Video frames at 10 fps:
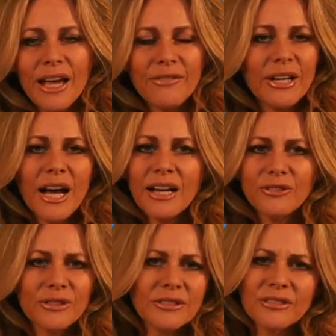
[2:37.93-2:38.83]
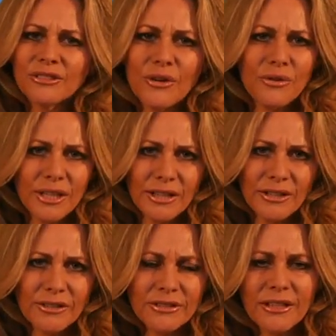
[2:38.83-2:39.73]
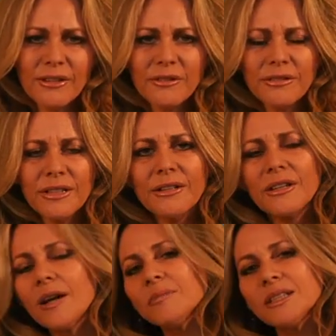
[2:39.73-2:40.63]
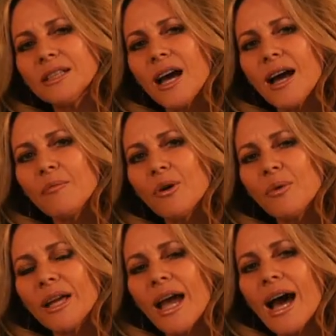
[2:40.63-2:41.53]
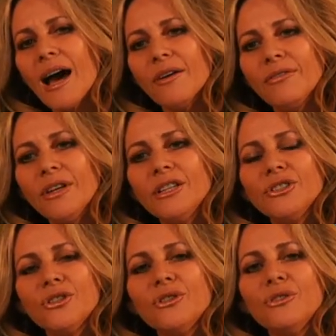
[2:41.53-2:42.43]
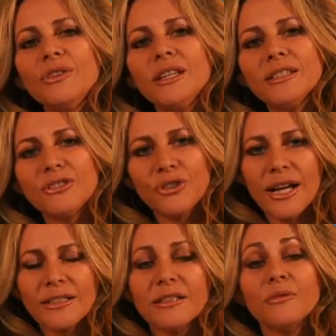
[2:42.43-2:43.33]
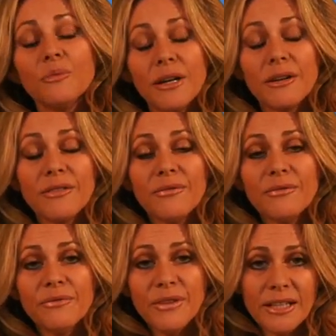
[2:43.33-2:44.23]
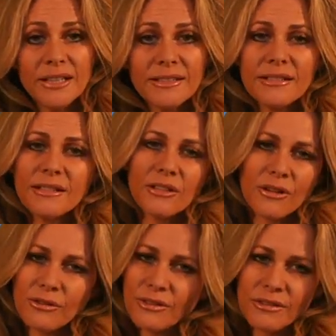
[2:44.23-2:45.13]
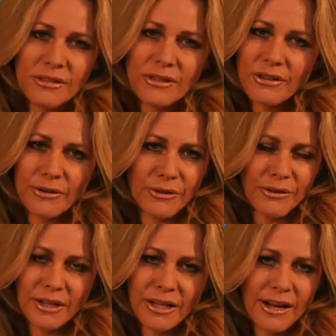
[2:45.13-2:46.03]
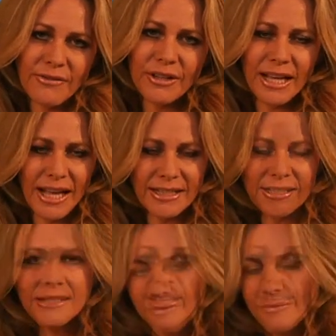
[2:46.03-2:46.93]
Every 100 and so years, there comes a time where we have two Venus transit, where the Venus is the closest to the Earth that it ever gets.